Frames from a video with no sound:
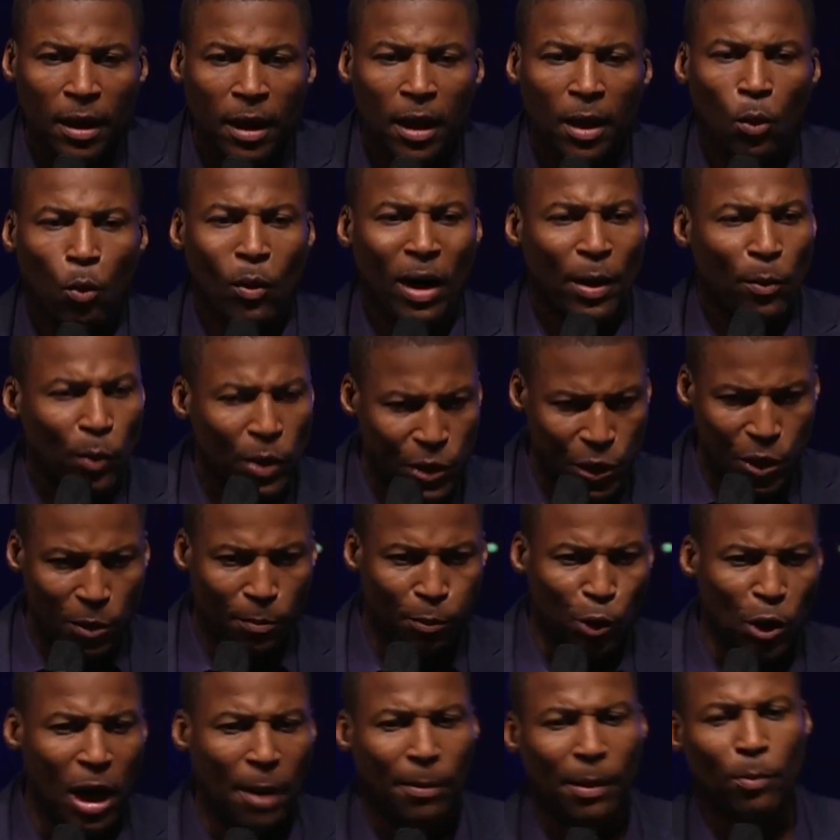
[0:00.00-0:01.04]
What was the
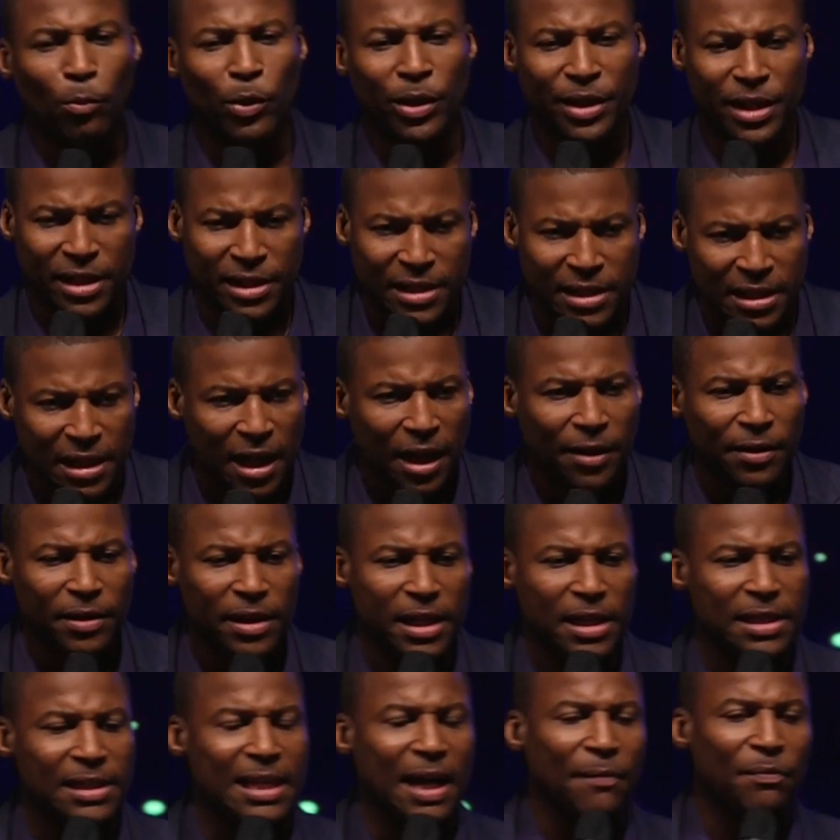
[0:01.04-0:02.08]
problem with the son
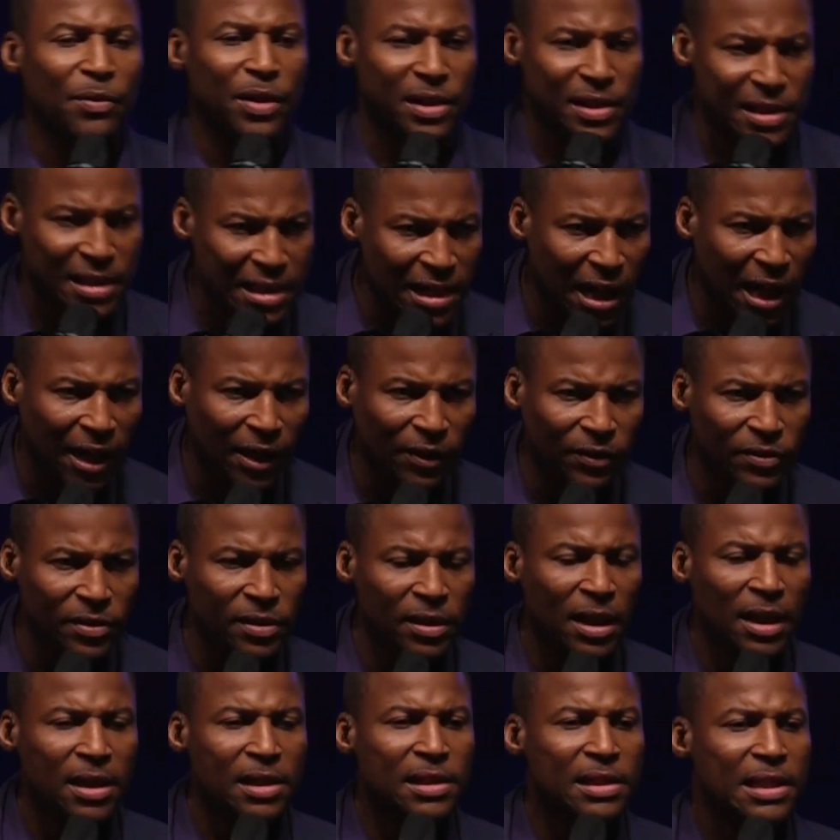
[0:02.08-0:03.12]
is that the son,
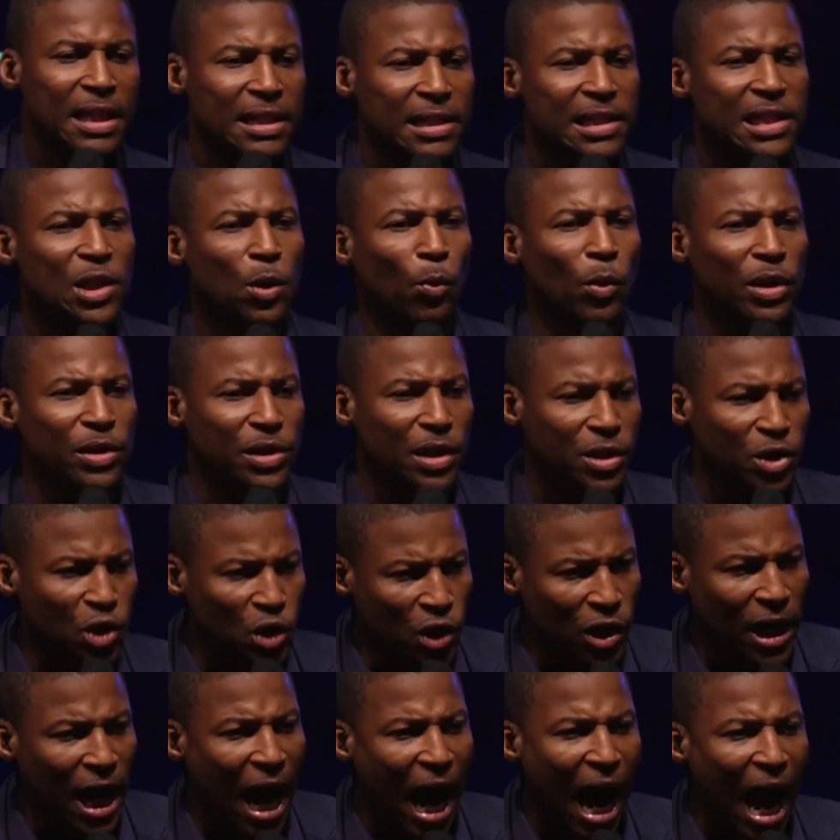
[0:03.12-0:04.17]
since he was a
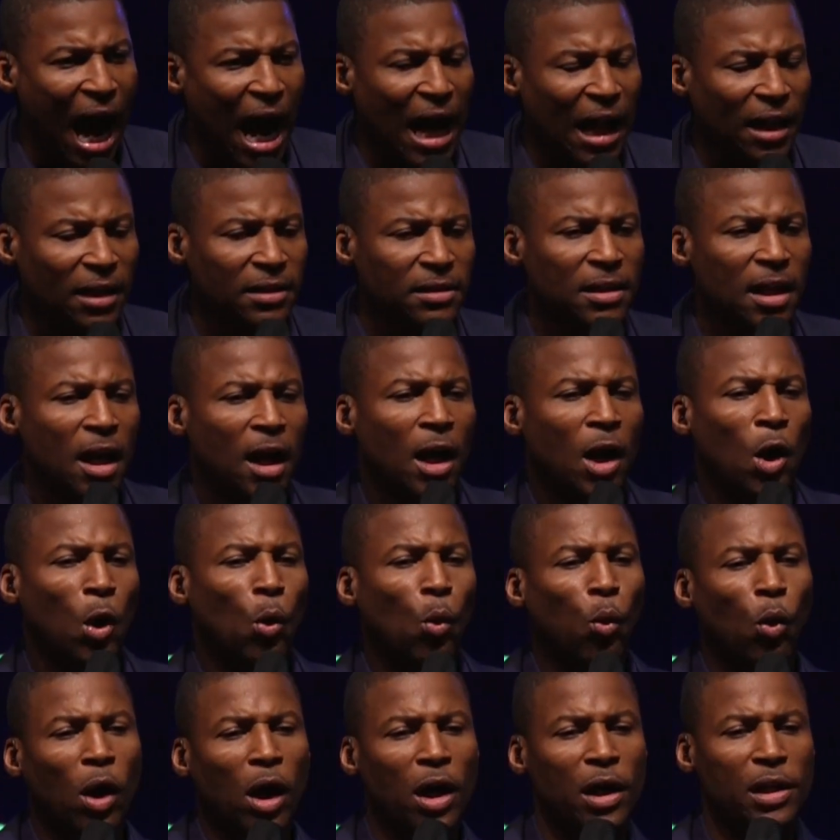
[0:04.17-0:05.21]
child,
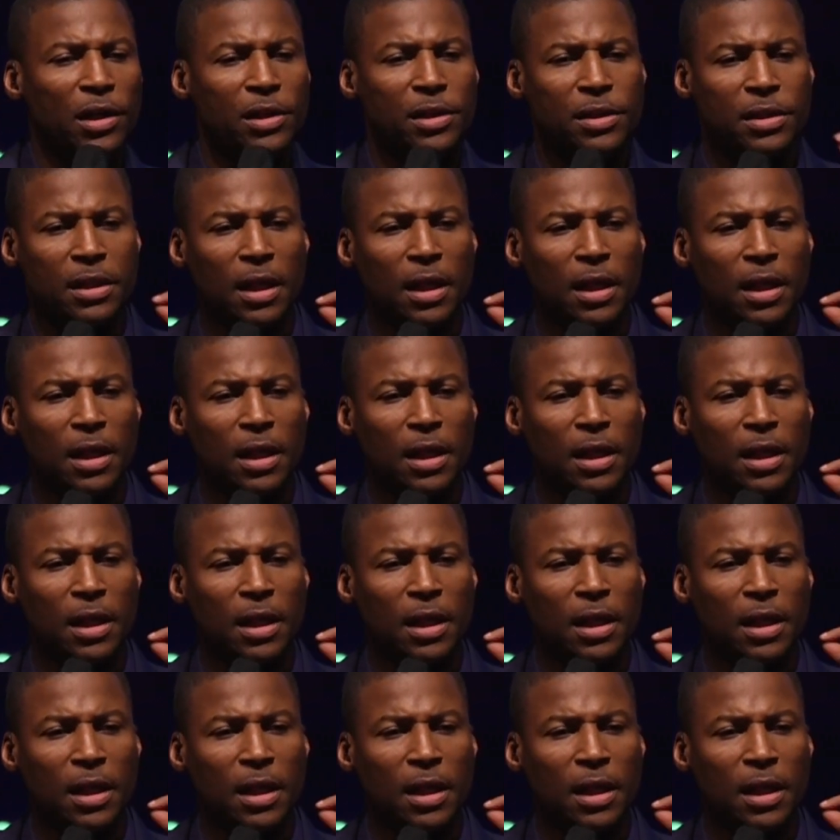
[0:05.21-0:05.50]
was